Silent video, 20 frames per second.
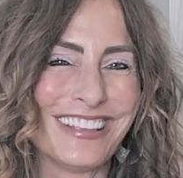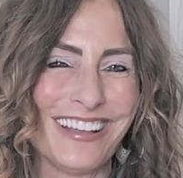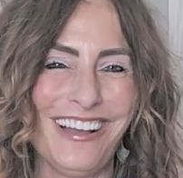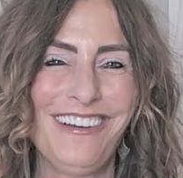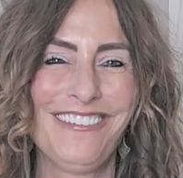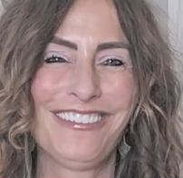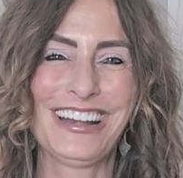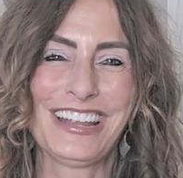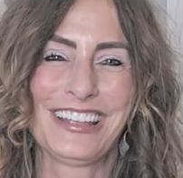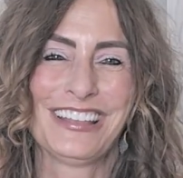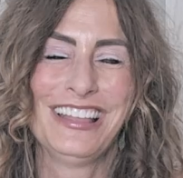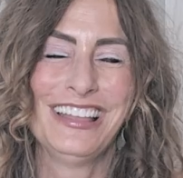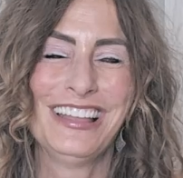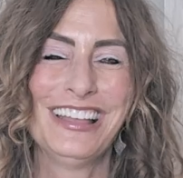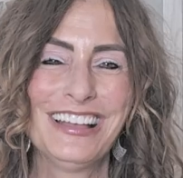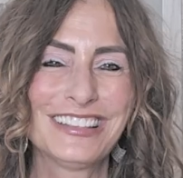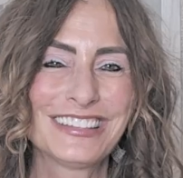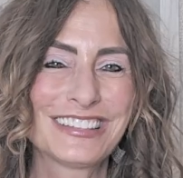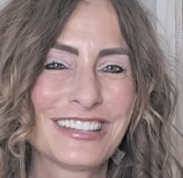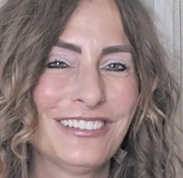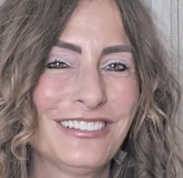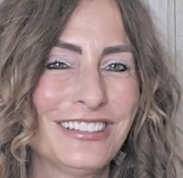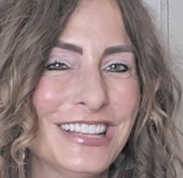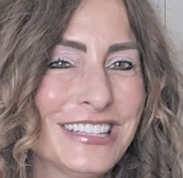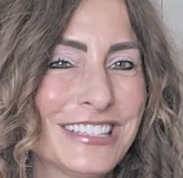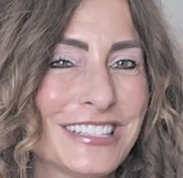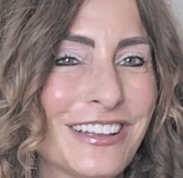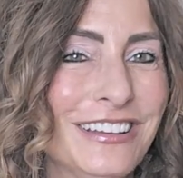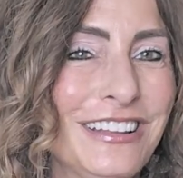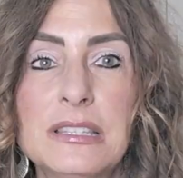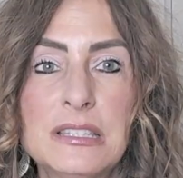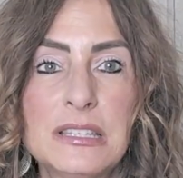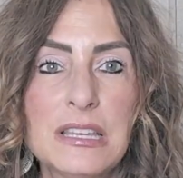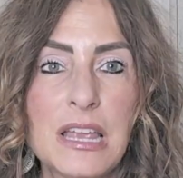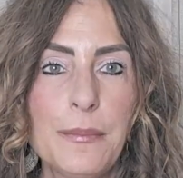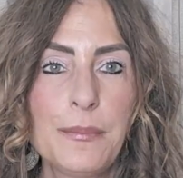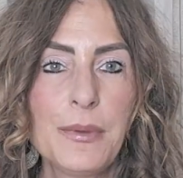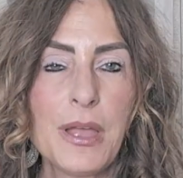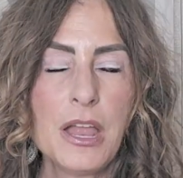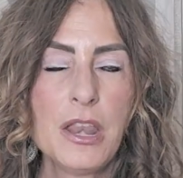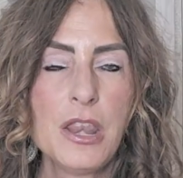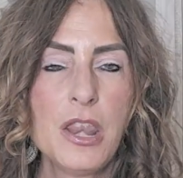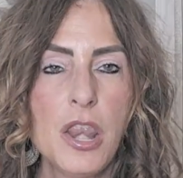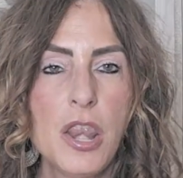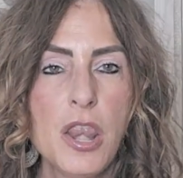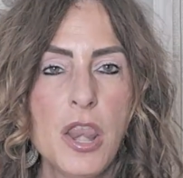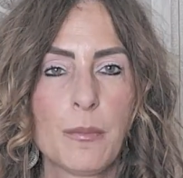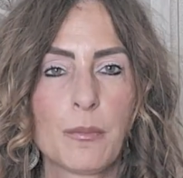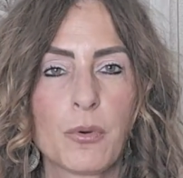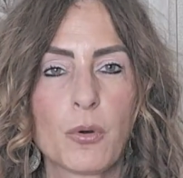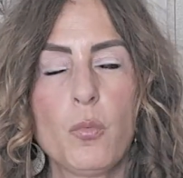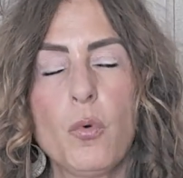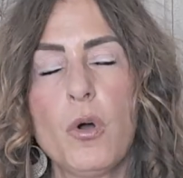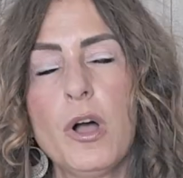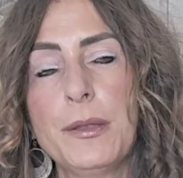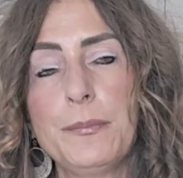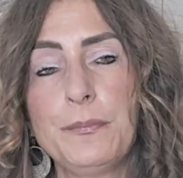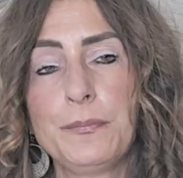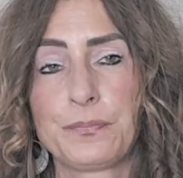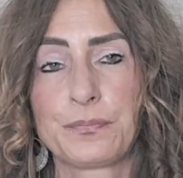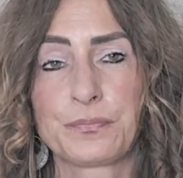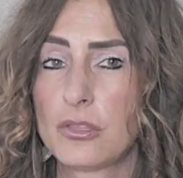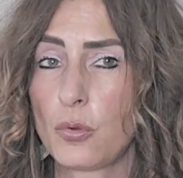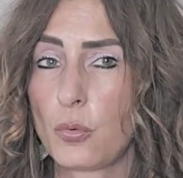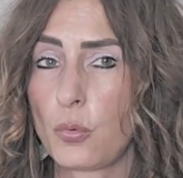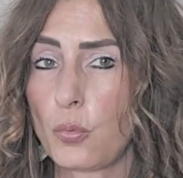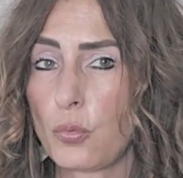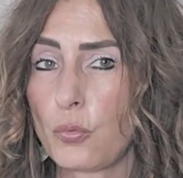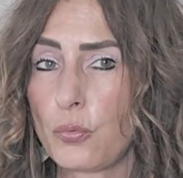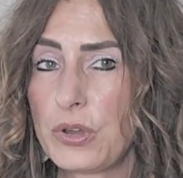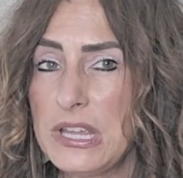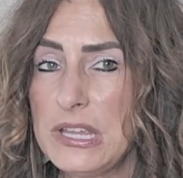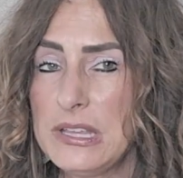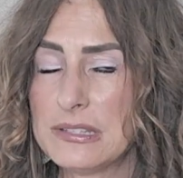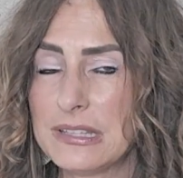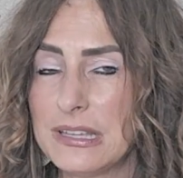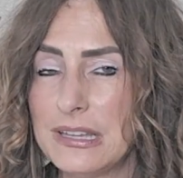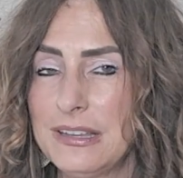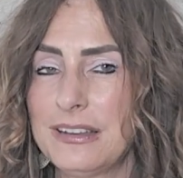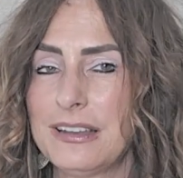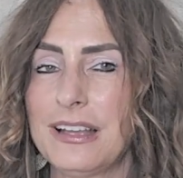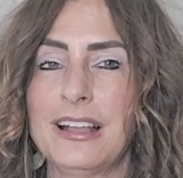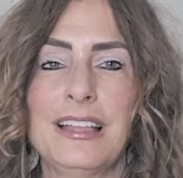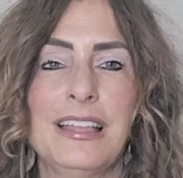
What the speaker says: All right, so let's go. Step number 1, the reason